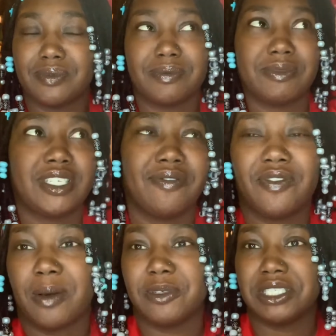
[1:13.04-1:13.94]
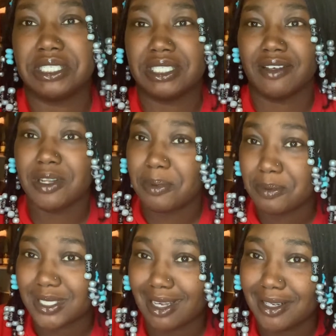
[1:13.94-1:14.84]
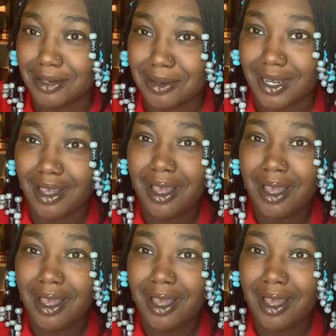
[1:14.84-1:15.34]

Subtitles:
75% of the stuff that people say he doing.